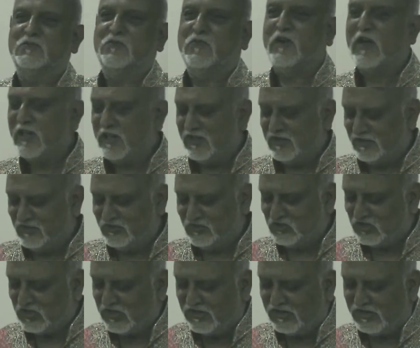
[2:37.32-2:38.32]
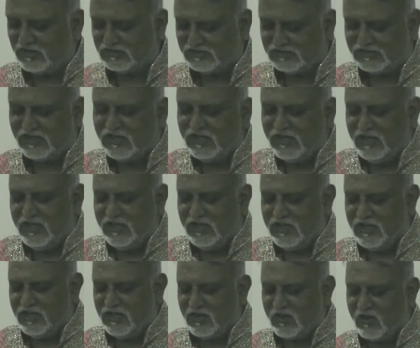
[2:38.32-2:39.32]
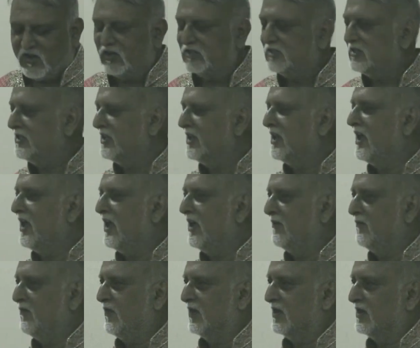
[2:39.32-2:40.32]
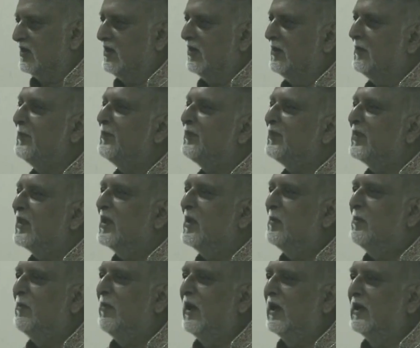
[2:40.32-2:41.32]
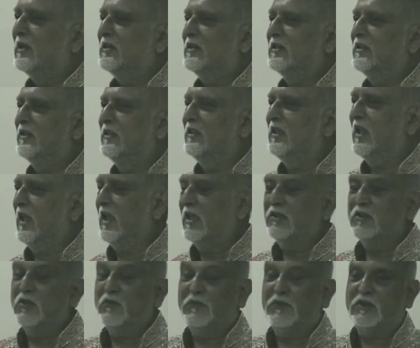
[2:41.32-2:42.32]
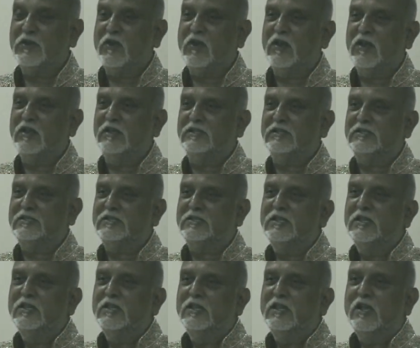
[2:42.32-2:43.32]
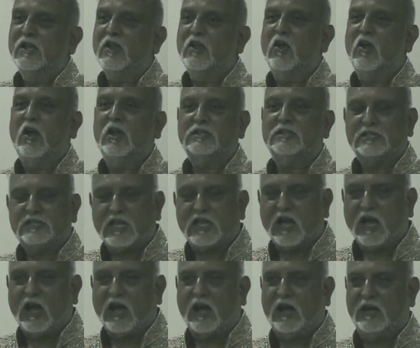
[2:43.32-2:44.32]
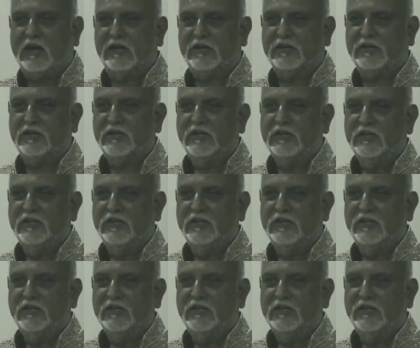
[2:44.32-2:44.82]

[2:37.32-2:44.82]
of fire and chariots causing havoc. But the end of it all is God's heart